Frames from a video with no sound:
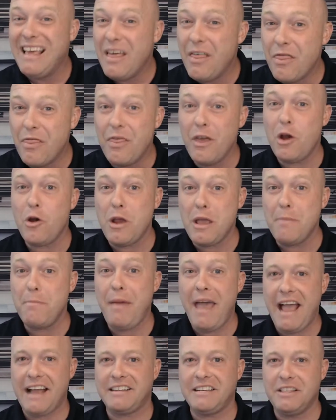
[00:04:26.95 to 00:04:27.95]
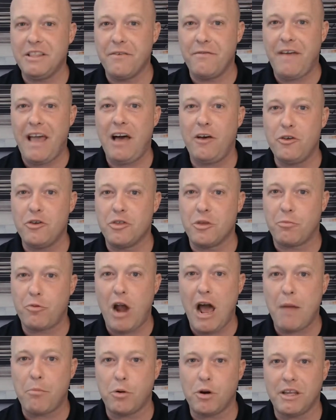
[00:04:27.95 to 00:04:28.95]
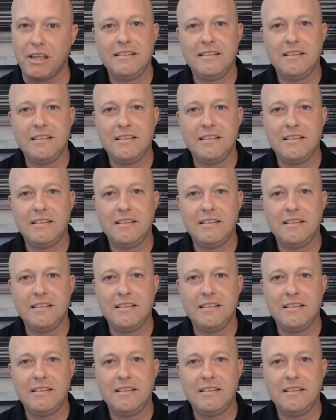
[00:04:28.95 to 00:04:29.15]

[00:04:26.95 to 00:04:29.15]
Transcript: they're impacting the value of the property.